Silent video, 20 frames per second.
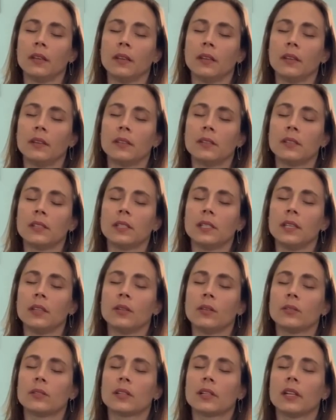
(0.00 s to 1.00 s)
See
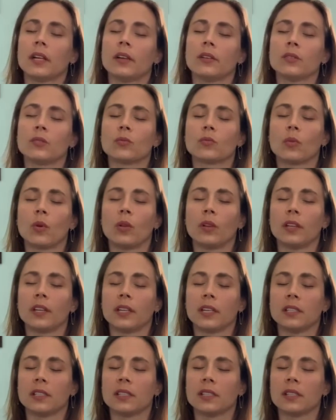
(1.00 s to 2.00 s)
those clouds roll in
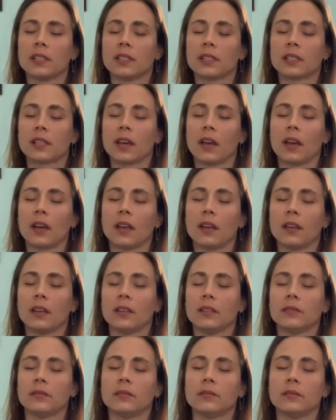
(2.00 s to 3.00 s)
into the sky
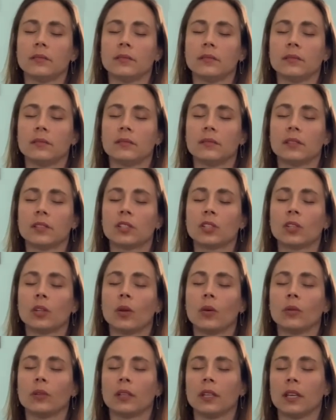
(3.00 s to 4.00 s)

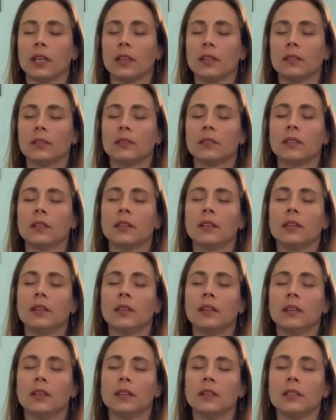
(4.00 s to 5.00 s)
slowly,
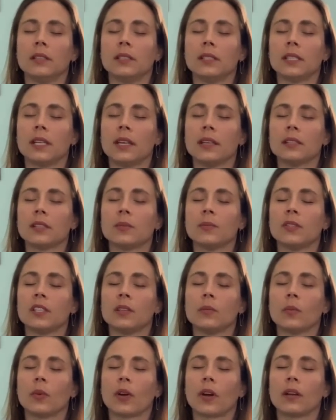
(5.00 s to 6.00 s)
and take some
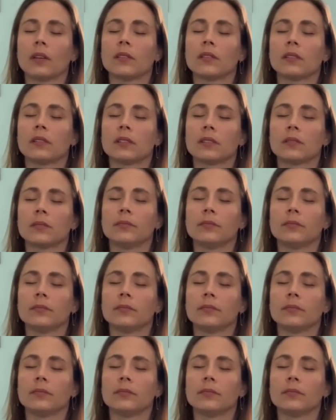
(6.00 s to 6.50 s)
deep breaths.